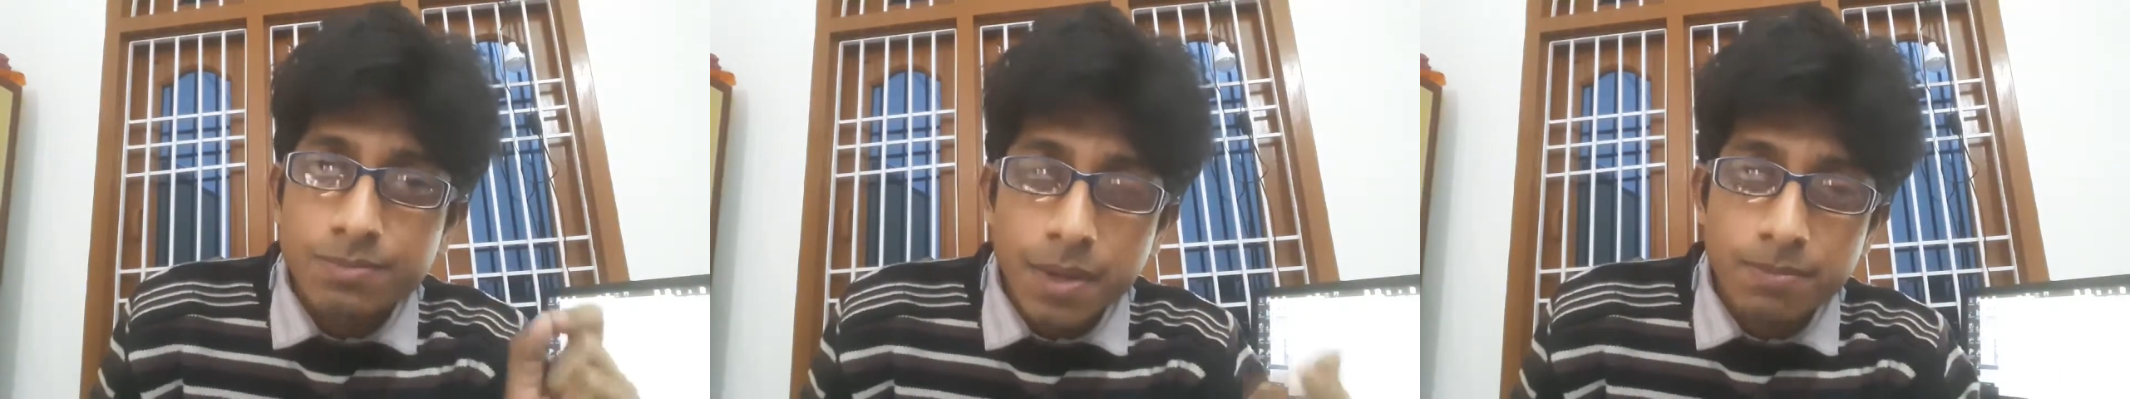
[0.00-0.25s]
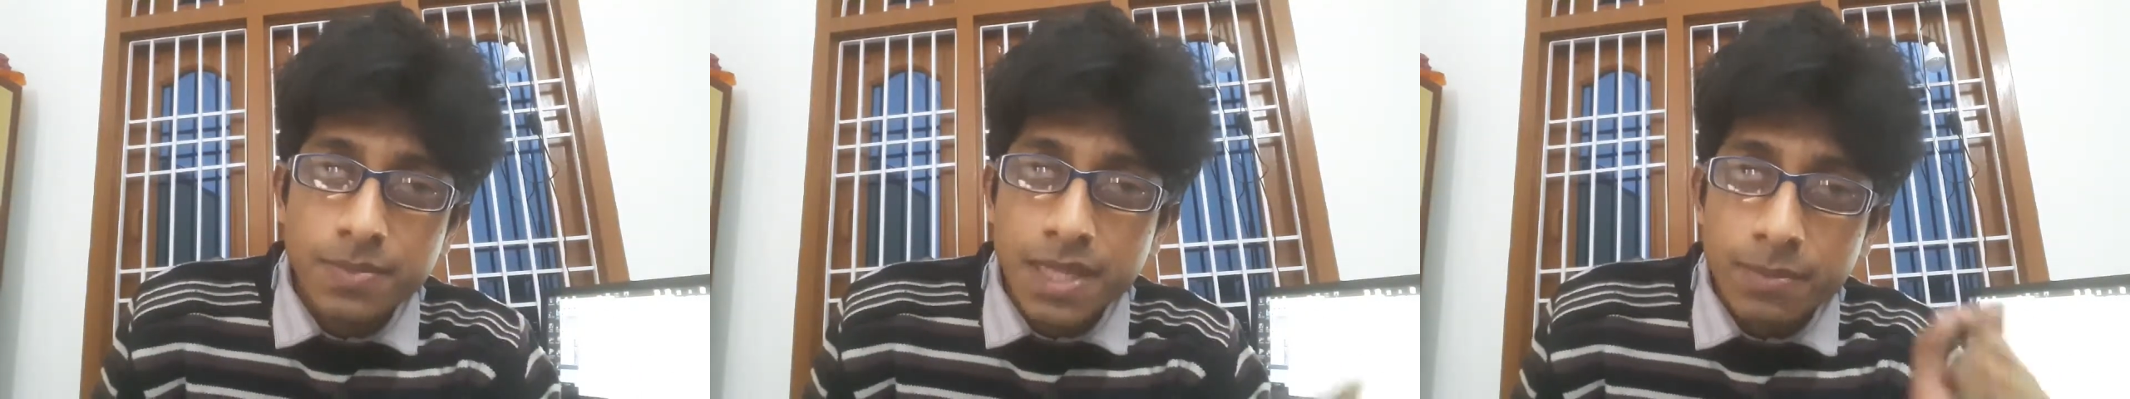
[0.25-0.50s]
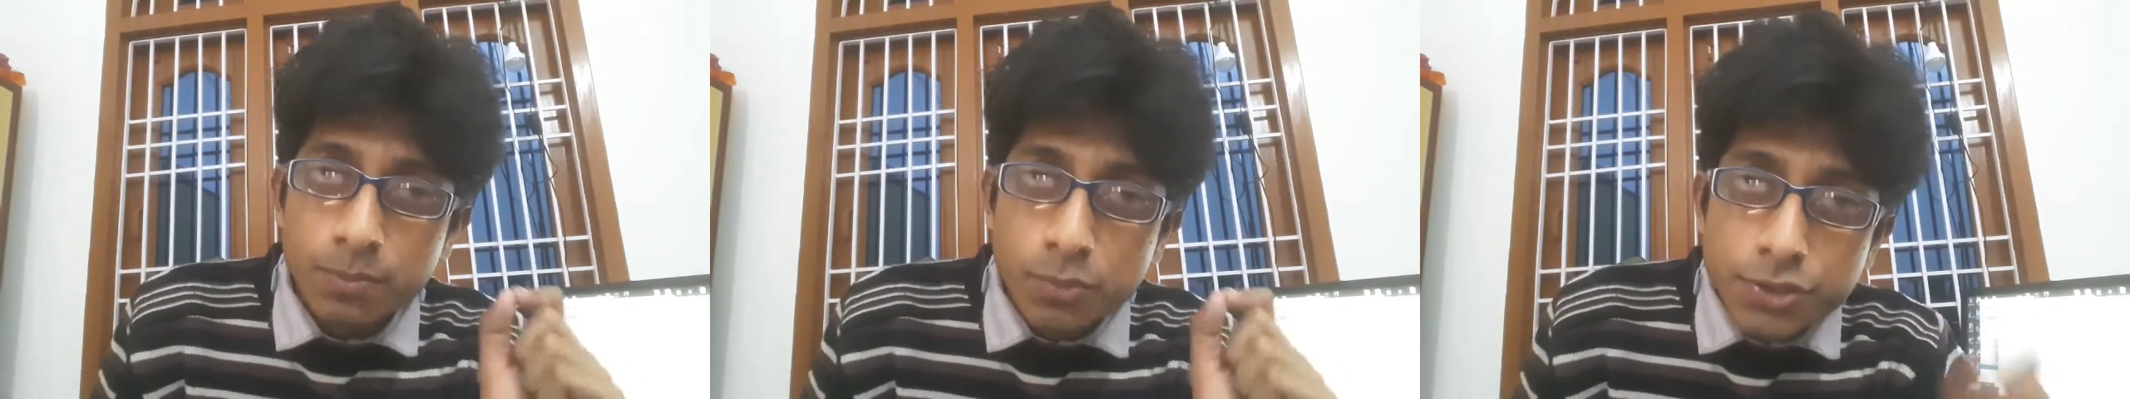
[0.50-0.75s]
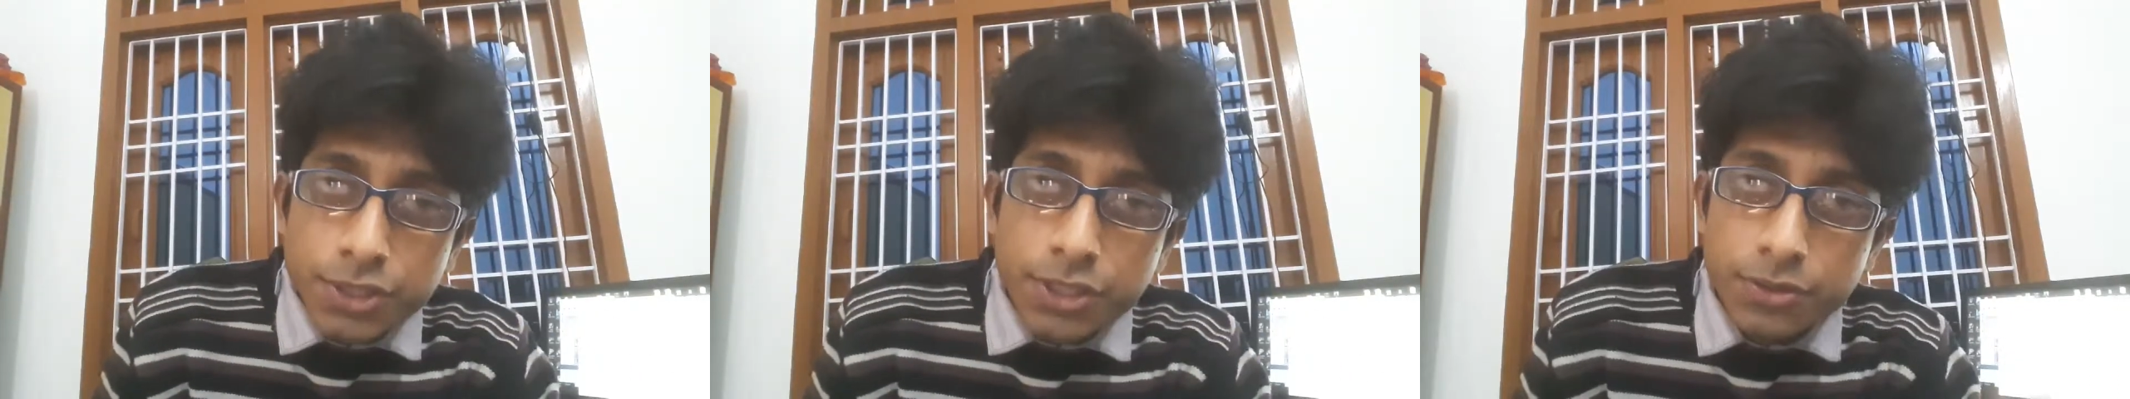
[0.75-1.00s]
public
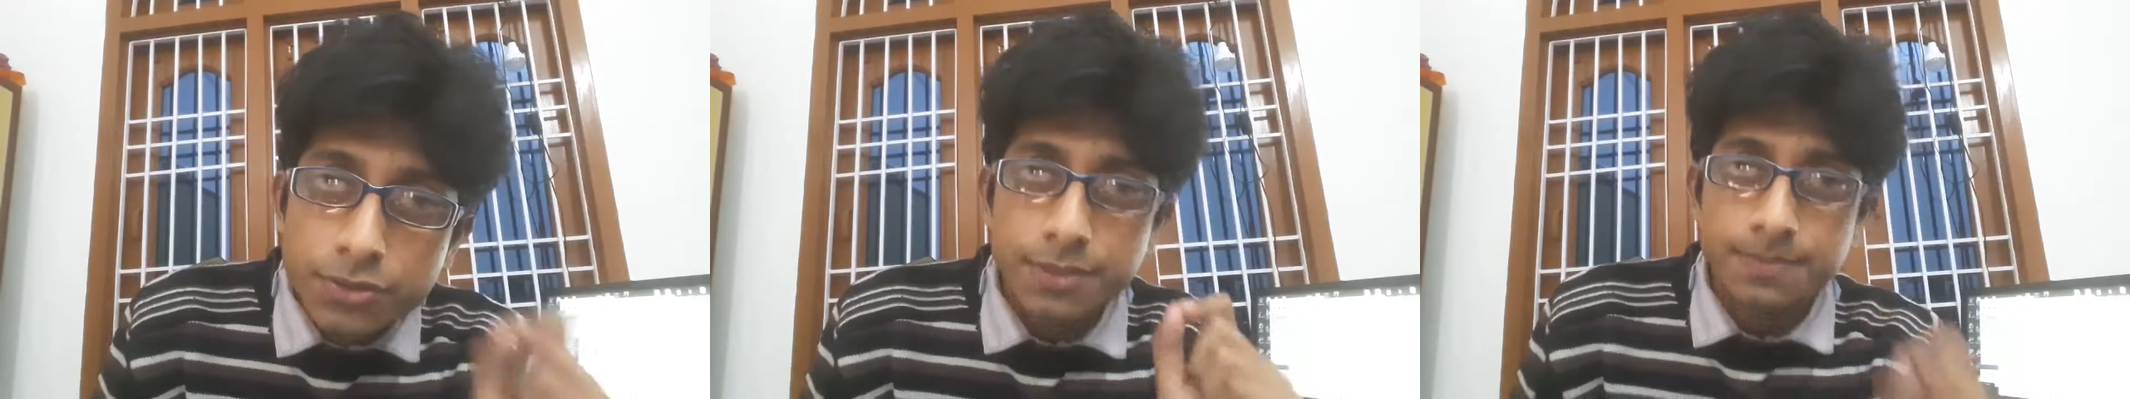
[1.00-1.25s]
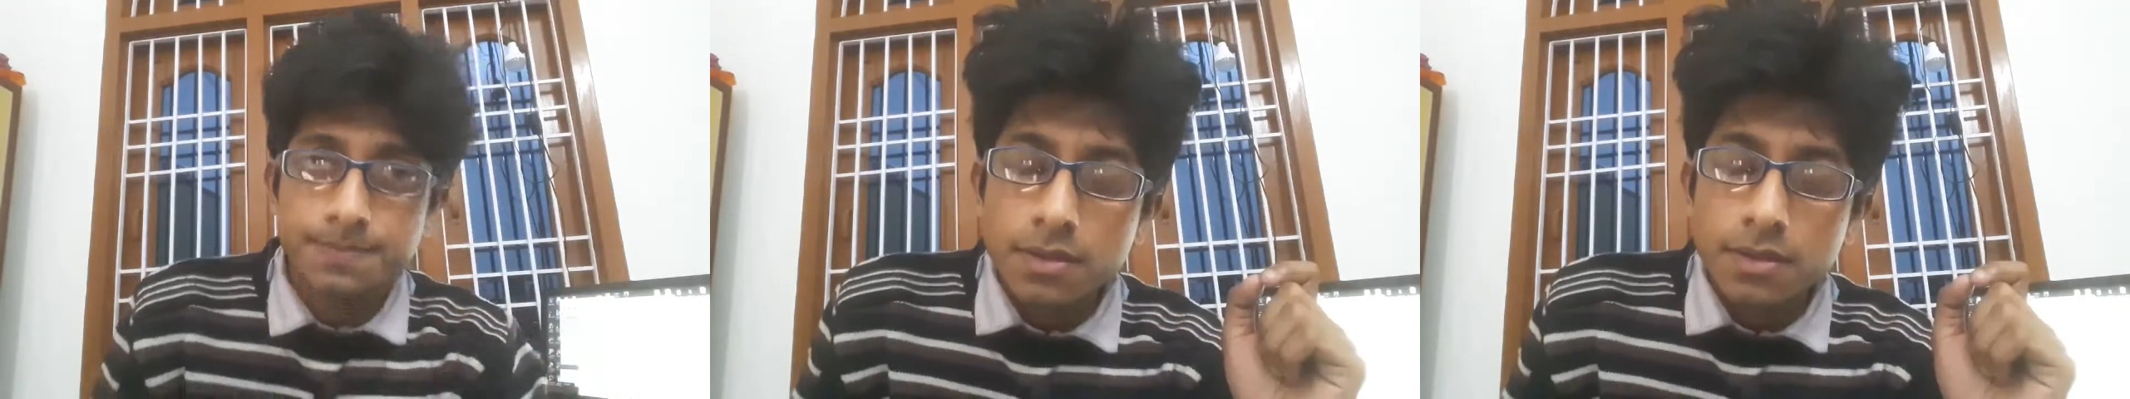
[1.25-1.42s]
prosecutor.